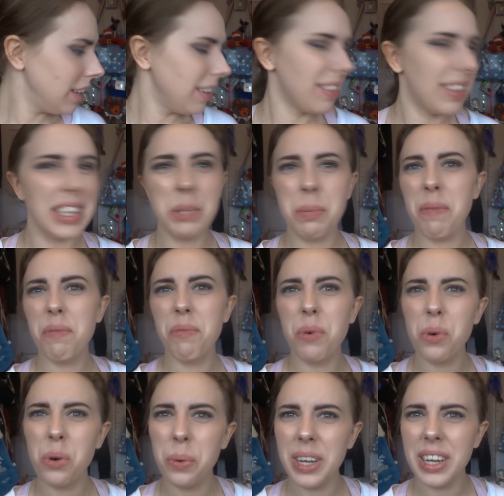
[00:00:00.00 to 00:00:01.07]
They spend four
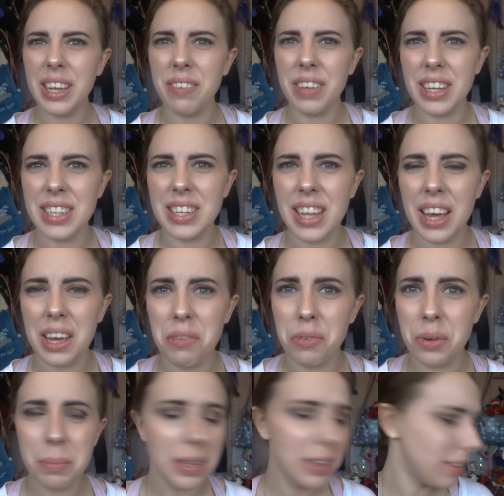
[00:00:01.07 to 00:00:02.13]
quid giving us that
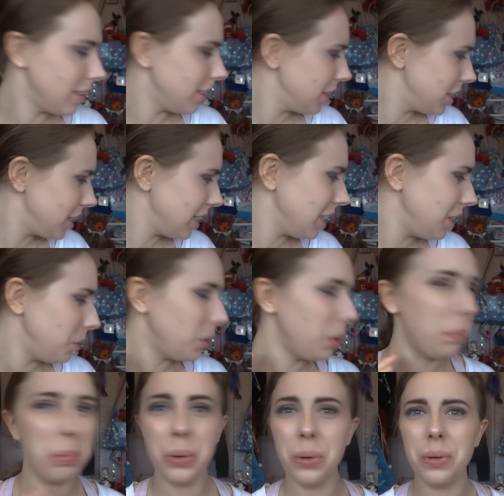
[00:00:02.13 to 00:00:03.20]
every month. And I just think you
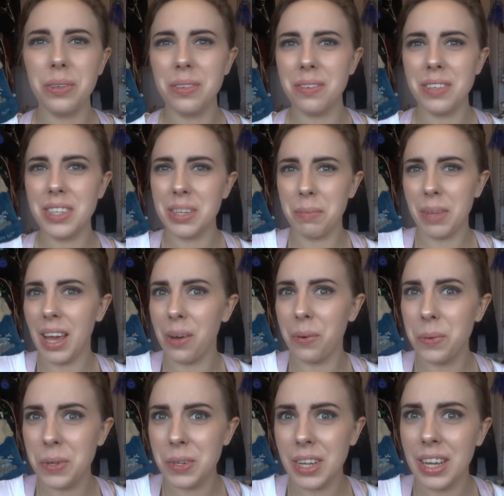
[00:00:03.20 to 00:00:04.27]
could put something
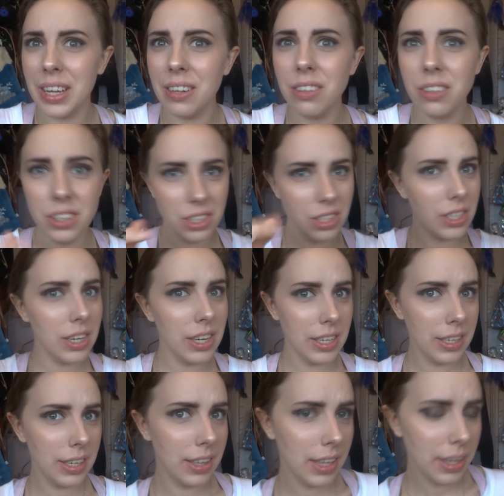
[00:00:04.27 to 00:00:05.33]
else in. Just an
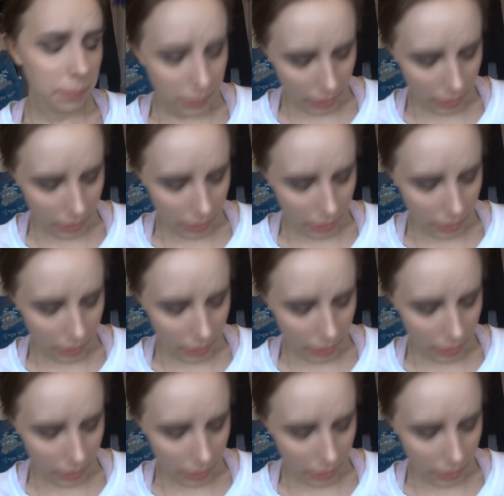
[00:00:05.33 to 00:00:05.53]
idea there.